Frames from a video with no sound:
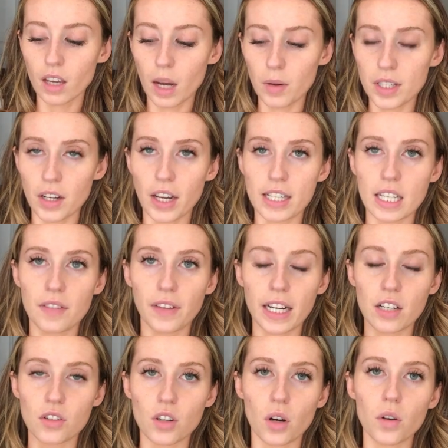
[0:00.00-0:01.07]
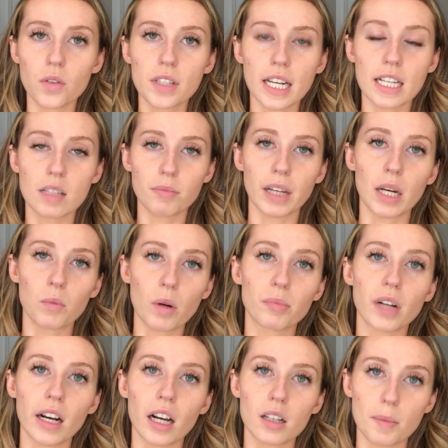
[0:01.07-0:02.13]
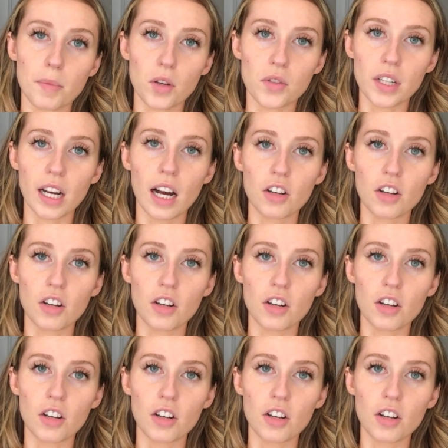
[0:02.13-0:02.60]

I will tell you guys, if I don't explain what product I'm using,